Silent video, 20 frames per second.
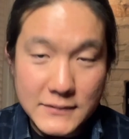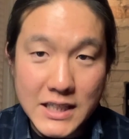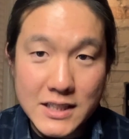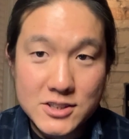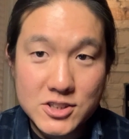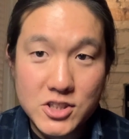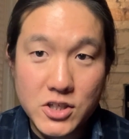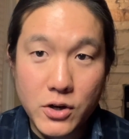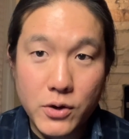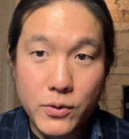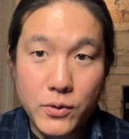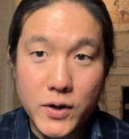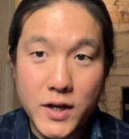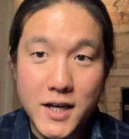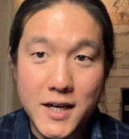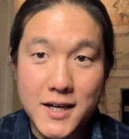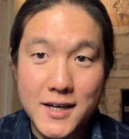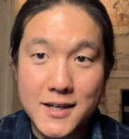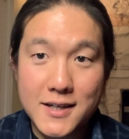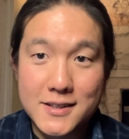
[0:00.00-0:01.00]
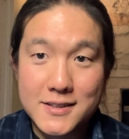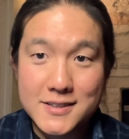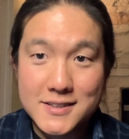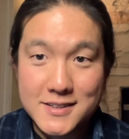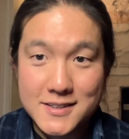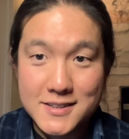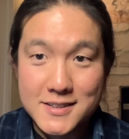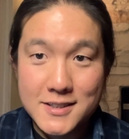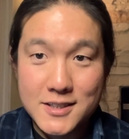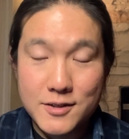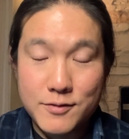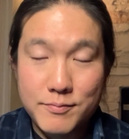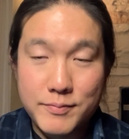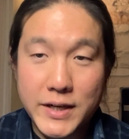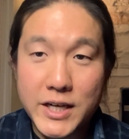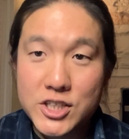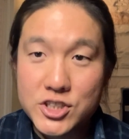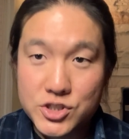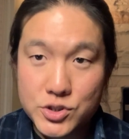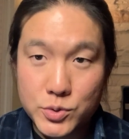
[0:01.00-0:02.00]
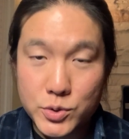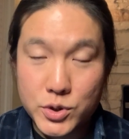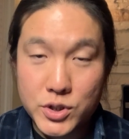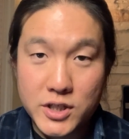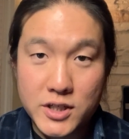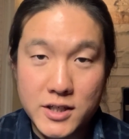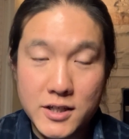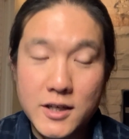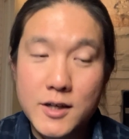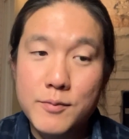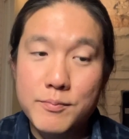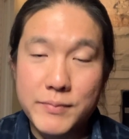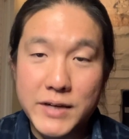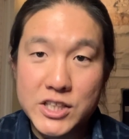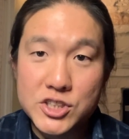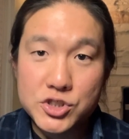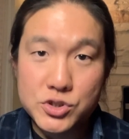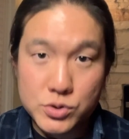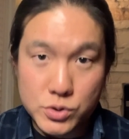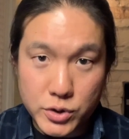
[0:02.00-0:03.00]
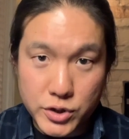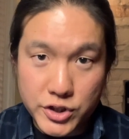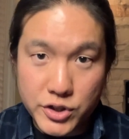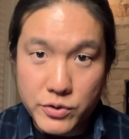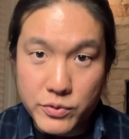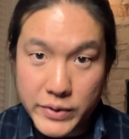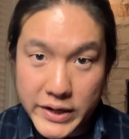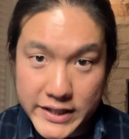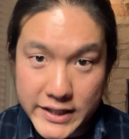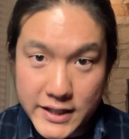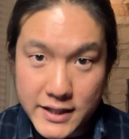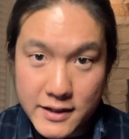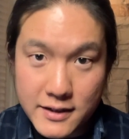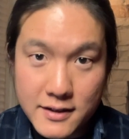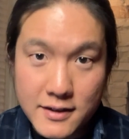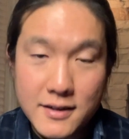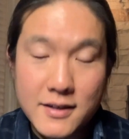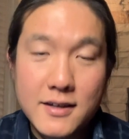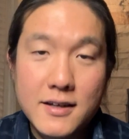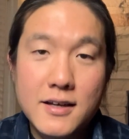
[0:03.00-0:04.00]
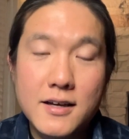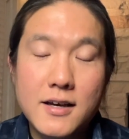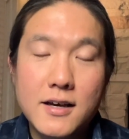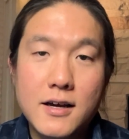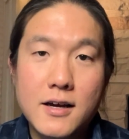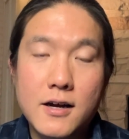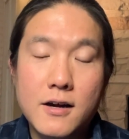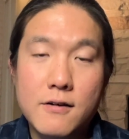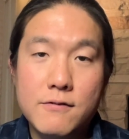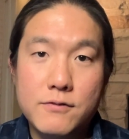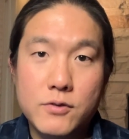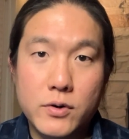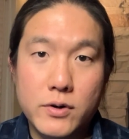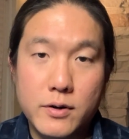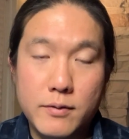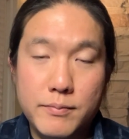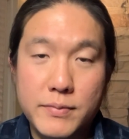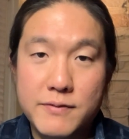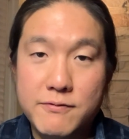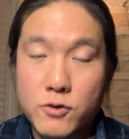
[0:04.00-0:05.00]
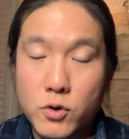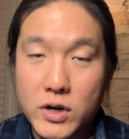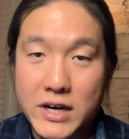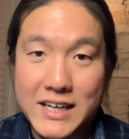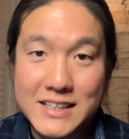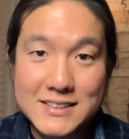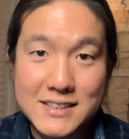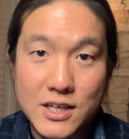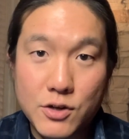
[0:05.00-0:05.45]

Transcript: So make sure you're ready before asking